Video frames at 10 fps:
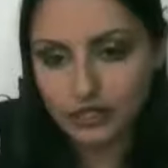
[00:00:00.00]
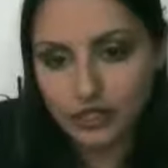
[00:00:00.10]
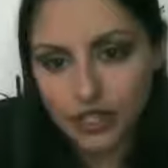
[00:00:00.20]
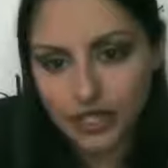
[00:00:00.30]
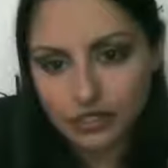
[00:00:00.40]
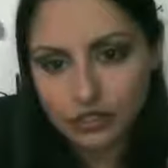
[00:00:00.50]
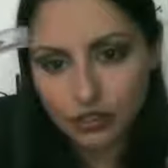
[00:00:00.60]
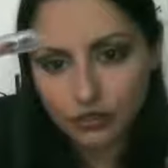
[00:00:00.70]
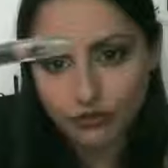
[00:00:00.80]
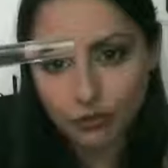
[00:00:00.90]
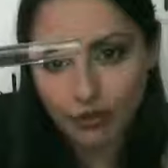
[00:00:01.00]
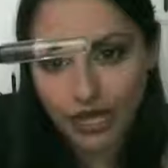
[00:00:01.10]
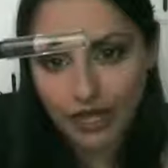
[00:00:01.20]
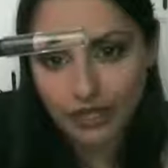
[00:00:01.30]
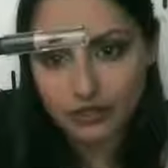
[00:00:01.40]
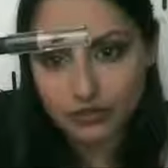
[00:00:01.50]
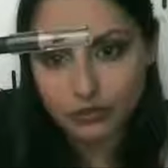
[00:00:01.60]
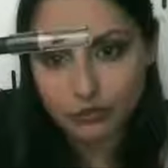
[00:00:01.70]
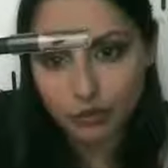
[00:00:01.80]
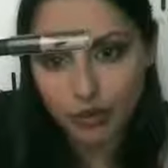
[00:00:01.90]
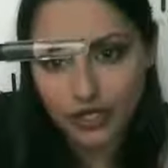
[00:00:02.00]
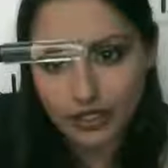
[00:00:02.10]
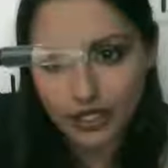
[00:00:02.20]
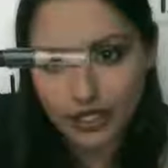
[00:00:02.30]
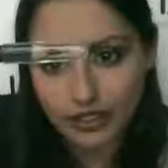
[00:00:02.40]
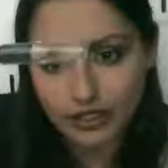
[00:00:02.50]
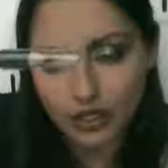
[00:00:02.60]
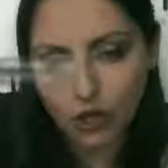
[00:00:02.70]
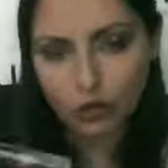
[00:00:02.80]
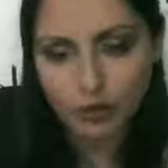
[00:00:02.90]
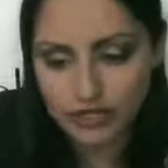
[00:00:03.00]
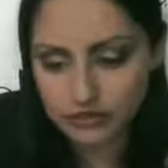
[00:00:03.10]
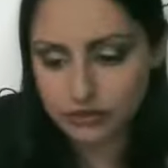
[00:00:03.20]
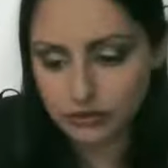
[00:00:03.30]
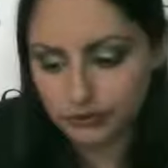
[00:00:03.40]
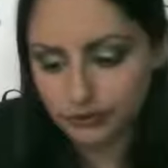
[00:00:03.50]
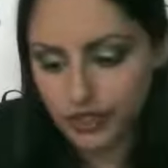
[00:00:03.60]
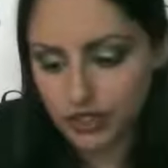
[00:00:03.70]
And then you get a soft black sort of brightening kohl pencil.